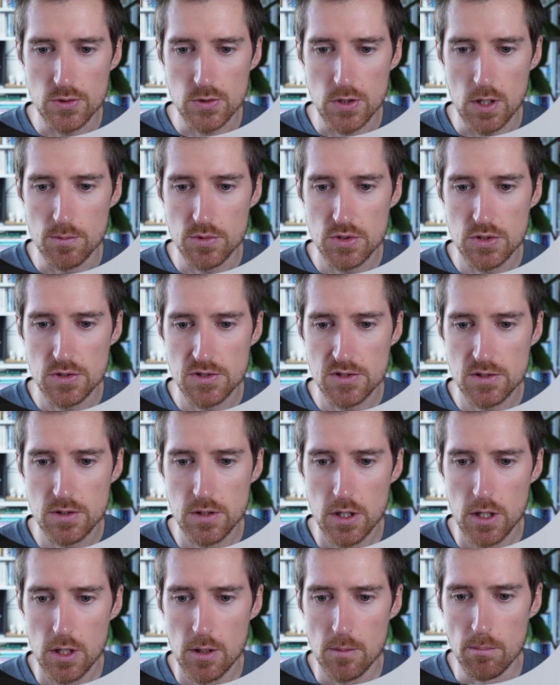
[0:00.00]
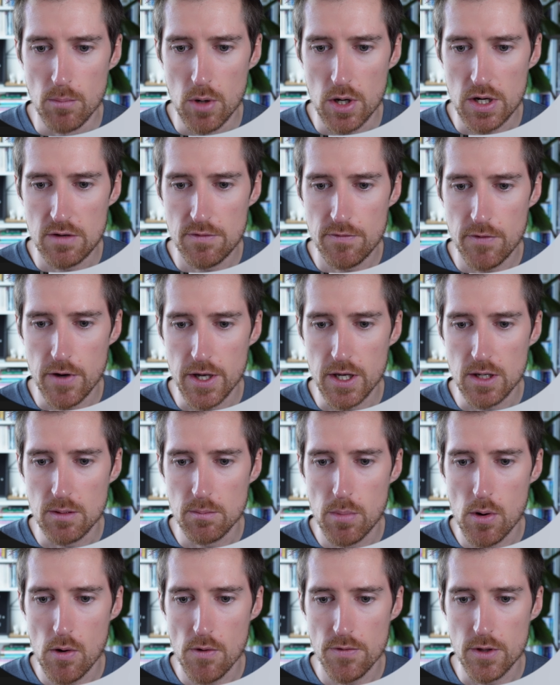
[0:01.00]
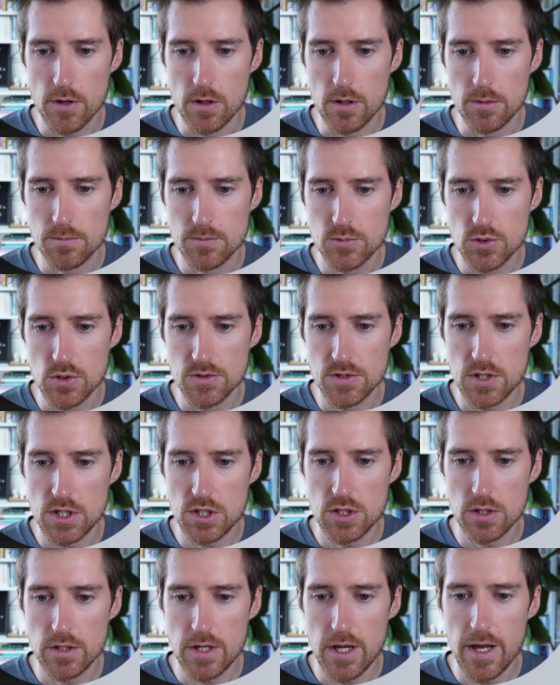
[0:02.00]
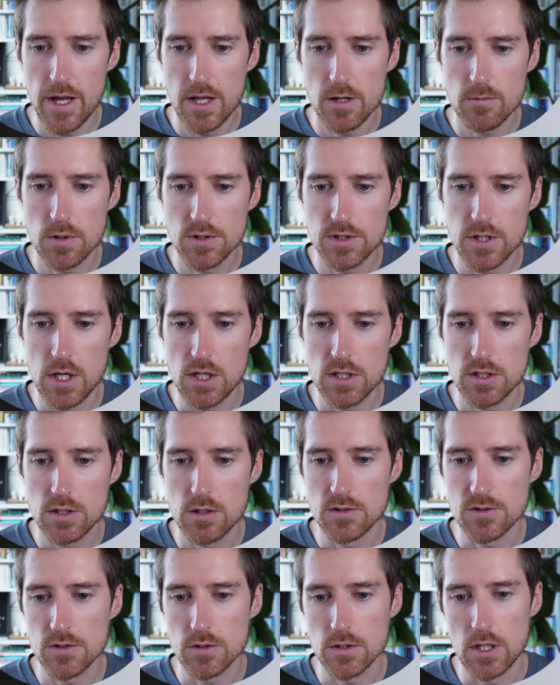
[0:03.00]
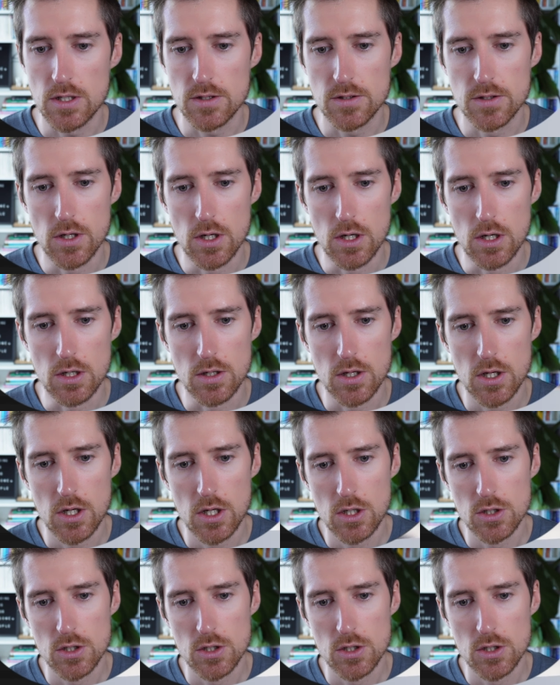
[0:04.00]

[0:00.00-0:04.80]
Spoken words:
So I'm just modifying both the transition and rotation so that the